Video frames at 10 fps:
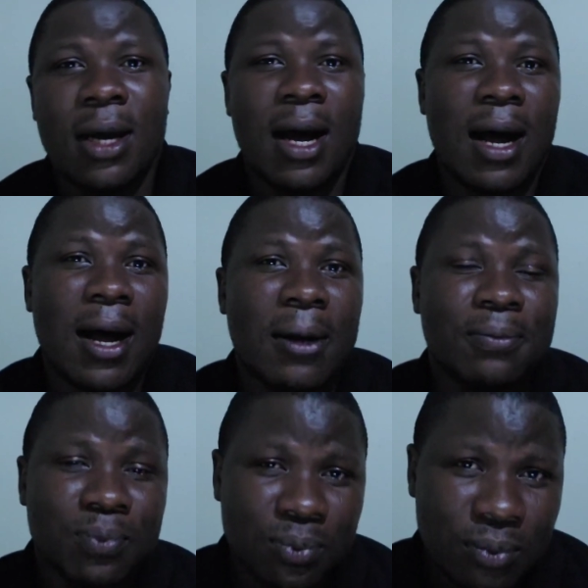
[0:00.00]

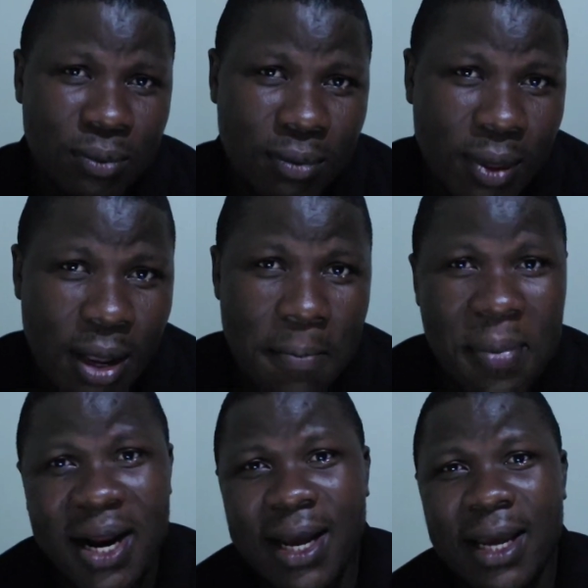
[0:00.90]

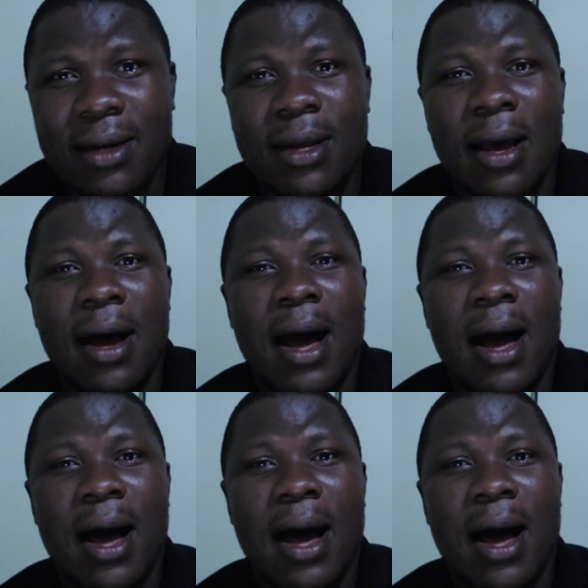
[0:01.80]
But again,